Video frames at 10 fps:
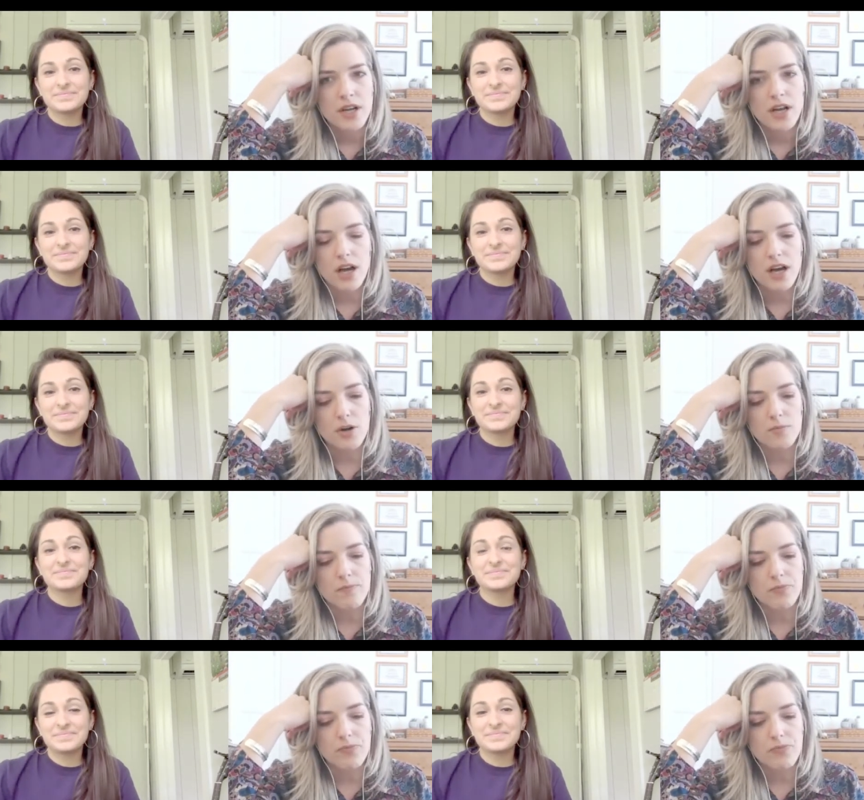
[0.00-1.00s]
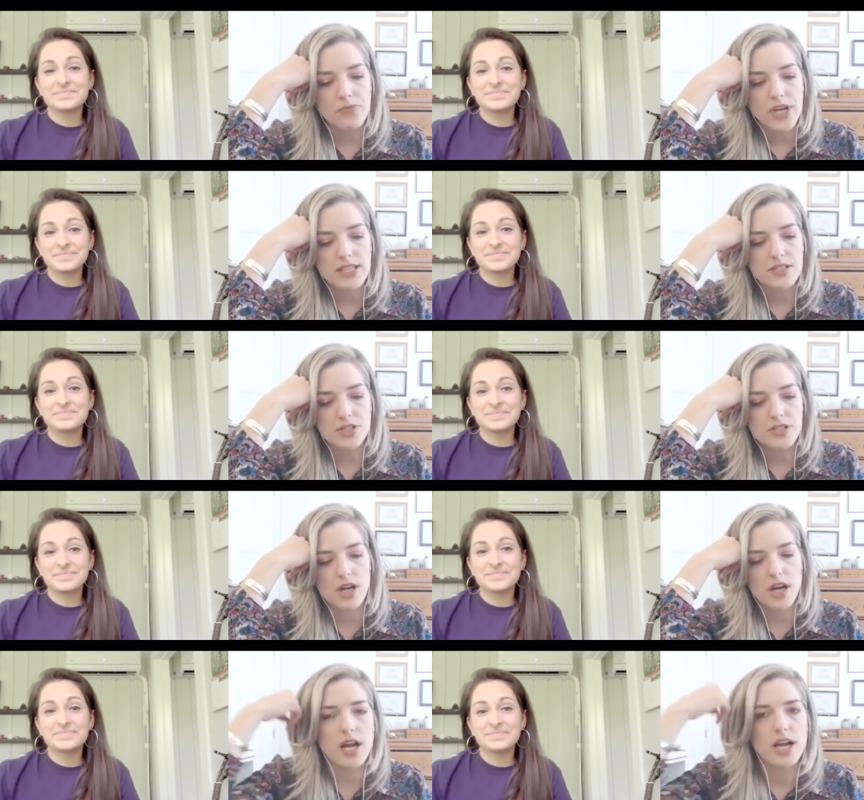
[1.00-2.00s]
Speaker 1: um, that's just
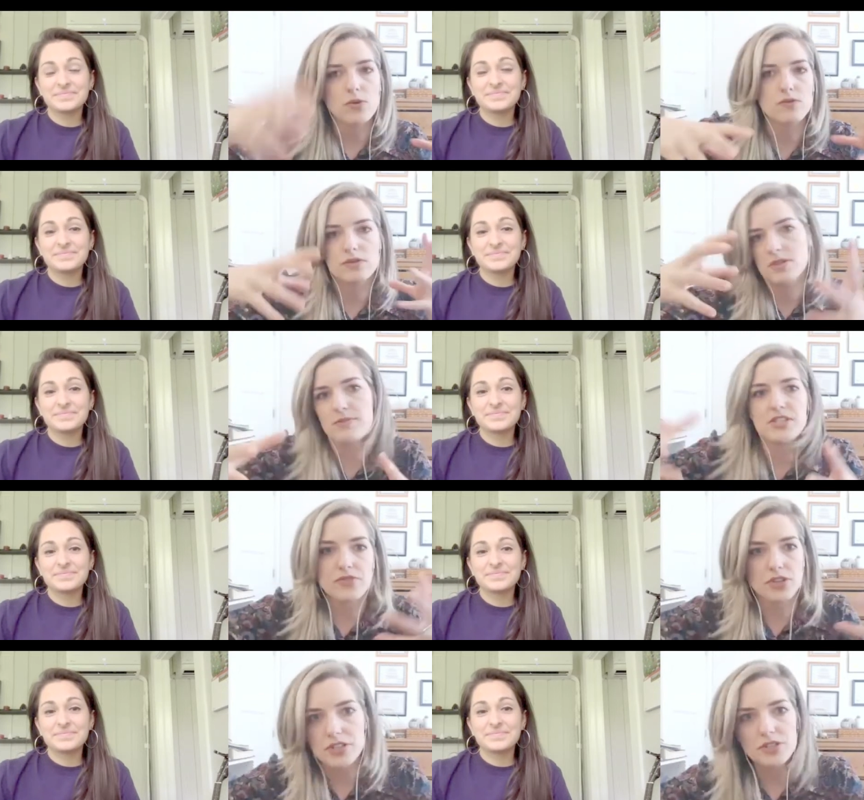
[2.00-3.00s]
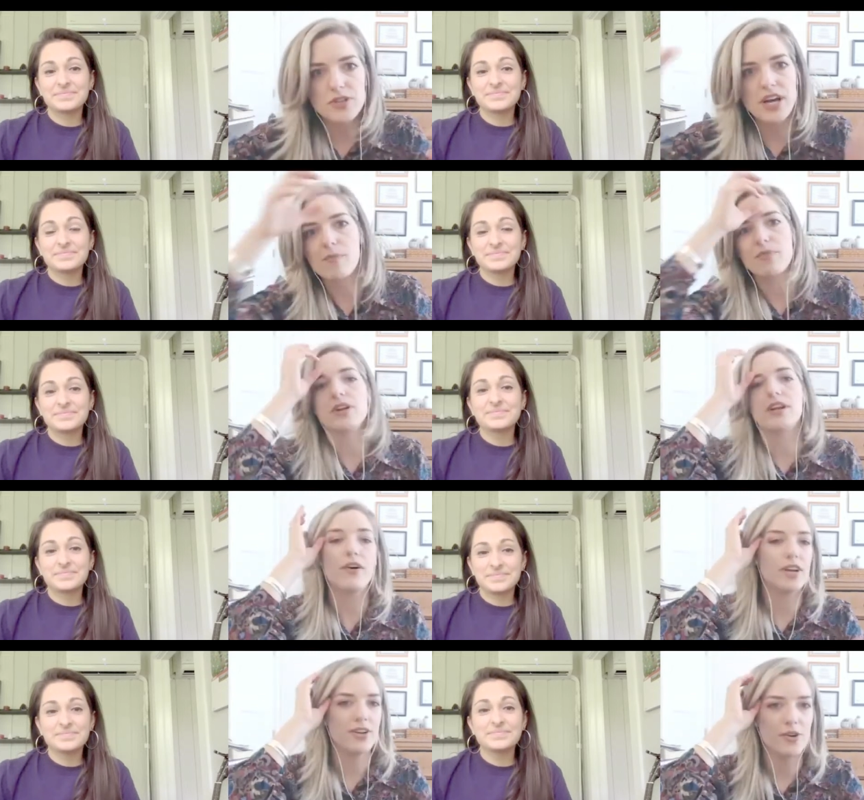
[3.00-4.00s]
not. I don't specifically do that, but now
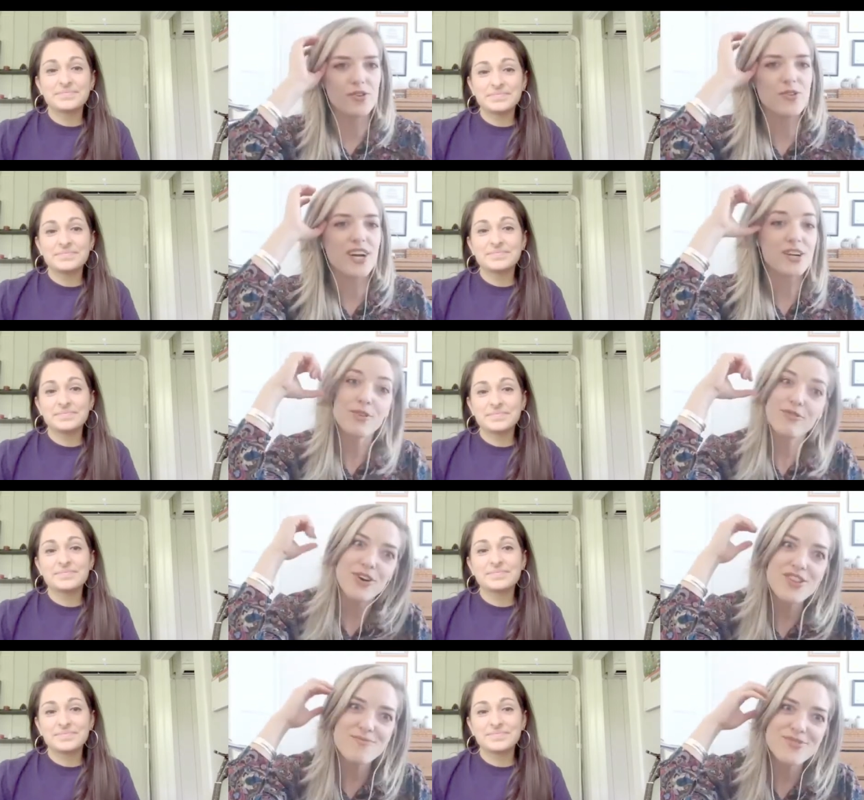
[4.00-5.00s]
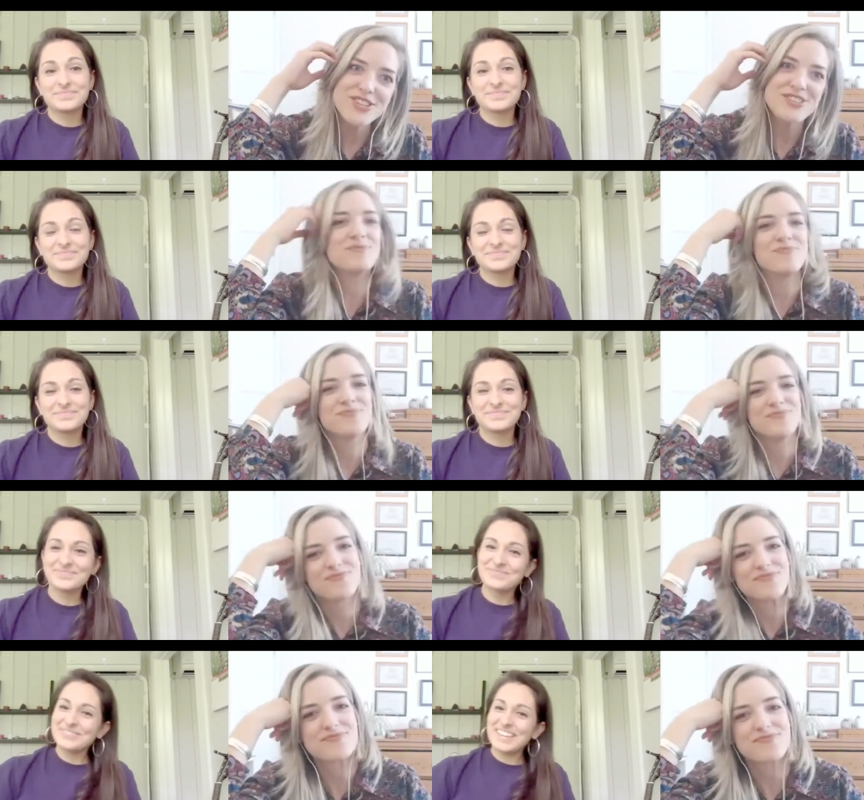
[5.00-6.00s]
I know who I can refer them to.
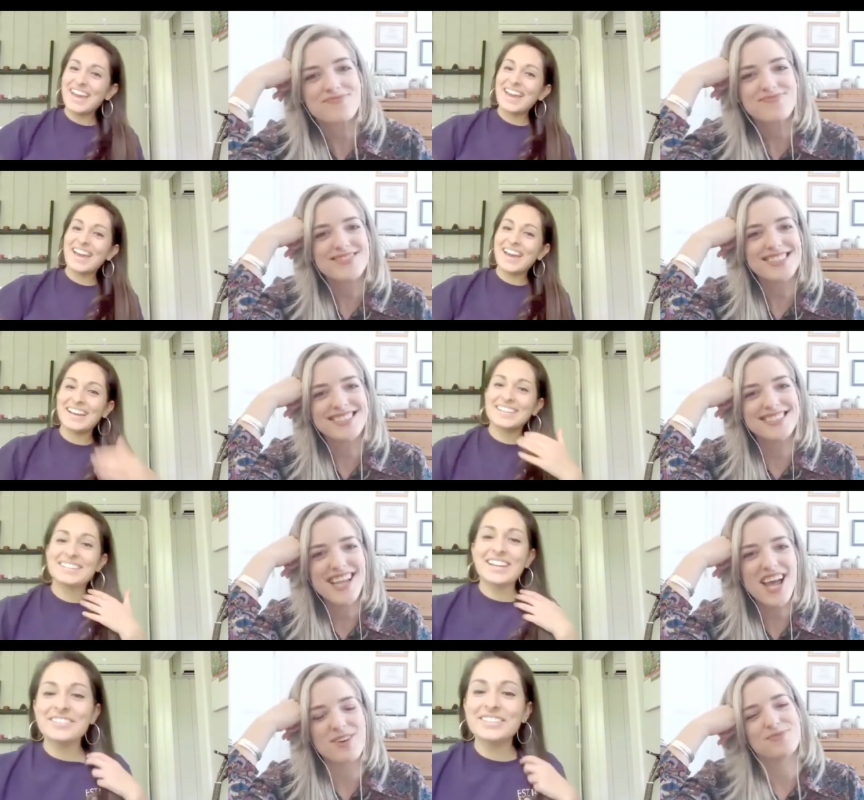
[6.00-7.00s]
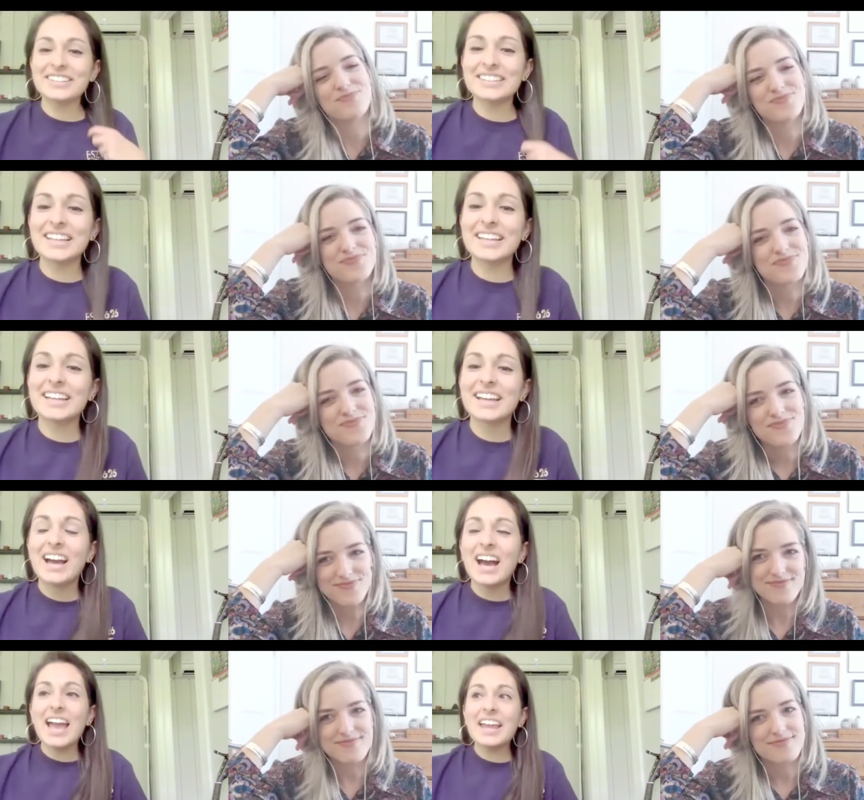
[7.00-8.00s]
Speaker 2: Yeah, definitely.
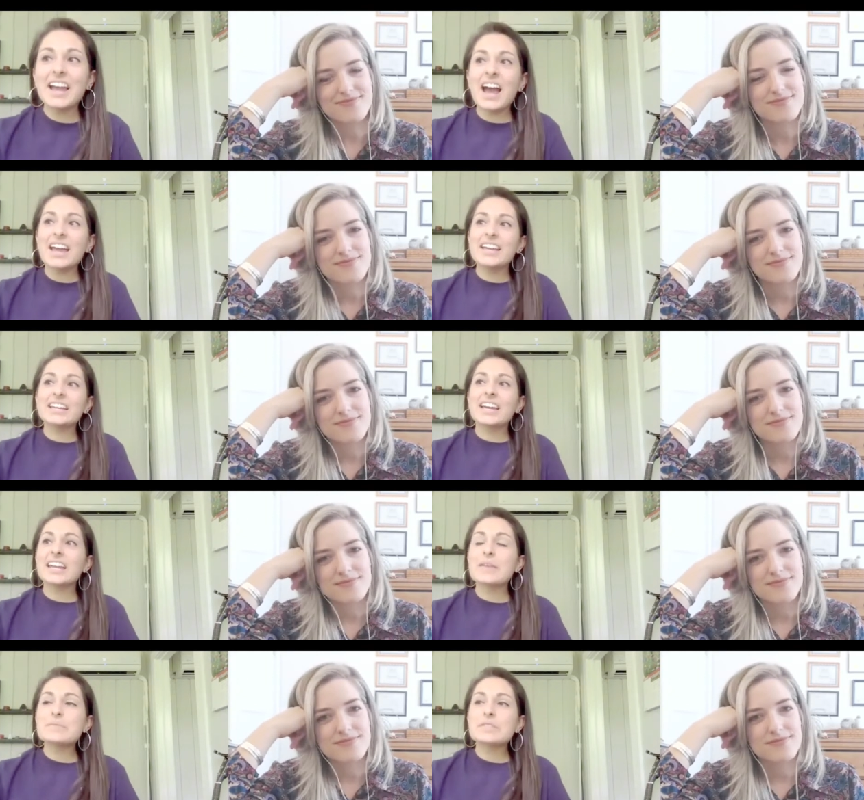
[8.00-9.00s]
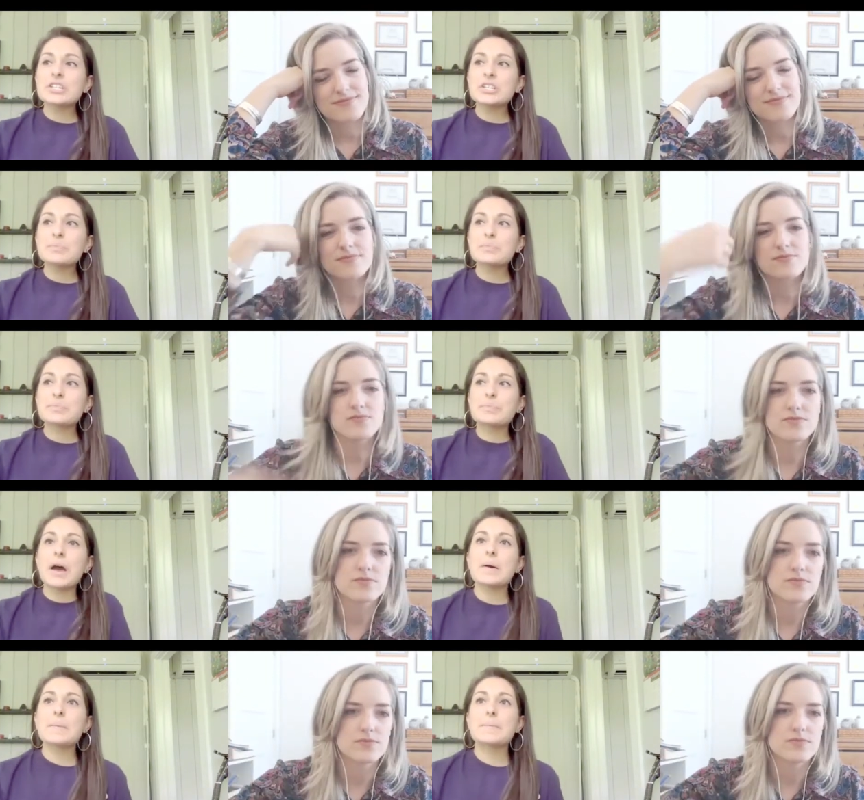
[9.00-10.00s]
And I and I'm such a
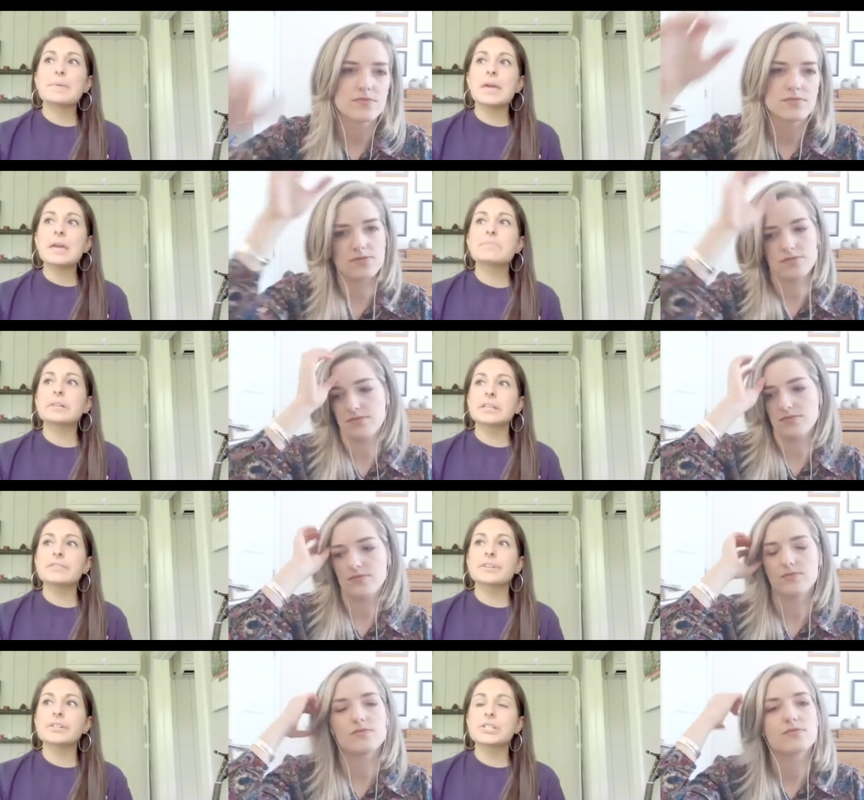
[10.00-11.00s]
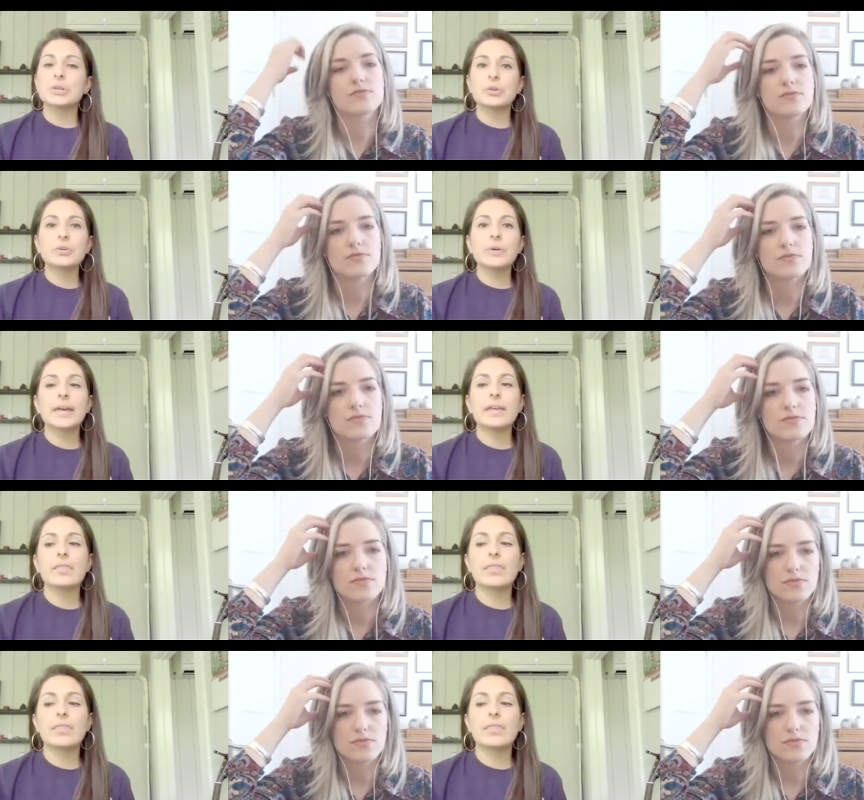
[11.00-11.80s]
a big believer too in